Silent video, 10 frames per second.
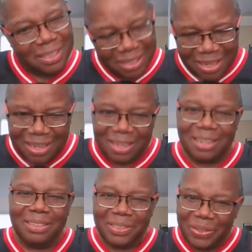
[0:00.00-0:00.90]
Yeah,
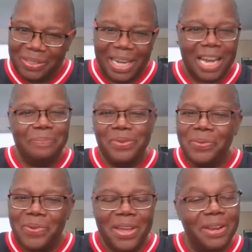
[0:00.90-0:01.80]
you gotta be
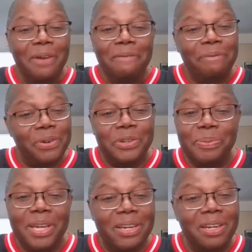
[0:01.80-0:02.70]
ready. First
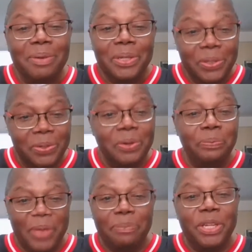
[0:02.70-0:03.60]
man up.
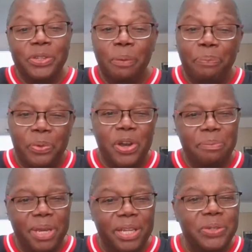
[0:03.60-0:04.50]
That means you're the
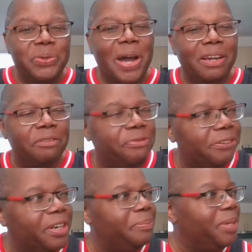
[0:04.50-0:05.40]
point man. You go out in
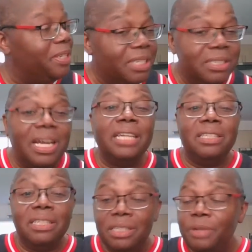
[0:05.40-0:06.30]
front, man. So I
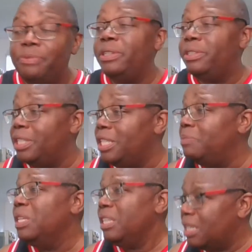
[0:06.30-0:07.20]
take a hit for the
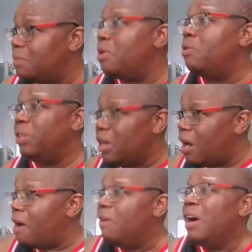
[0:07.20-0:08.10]
team. Come on,
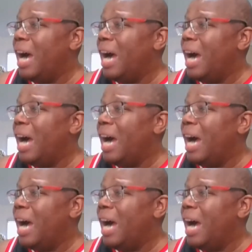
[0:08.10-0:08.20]
y'all.